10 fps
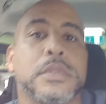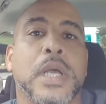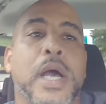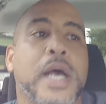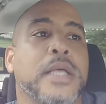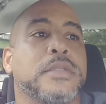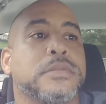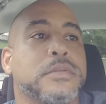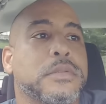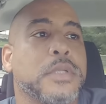
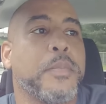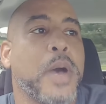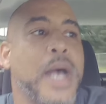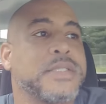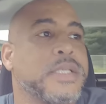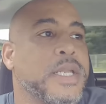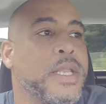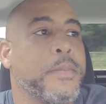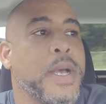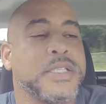God
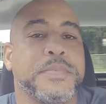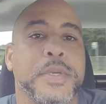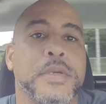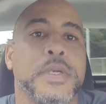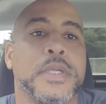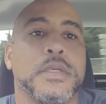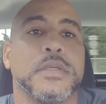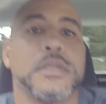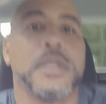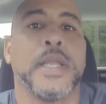depositing in my spirit
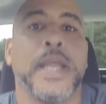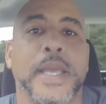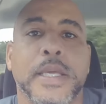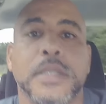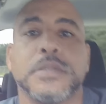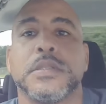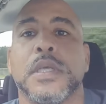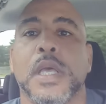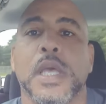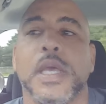that, hey,
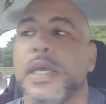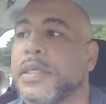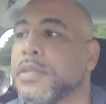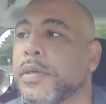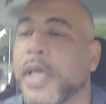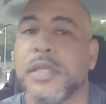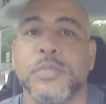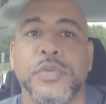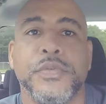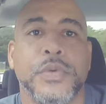it's okay to
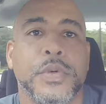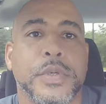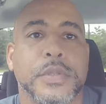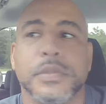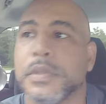move forward.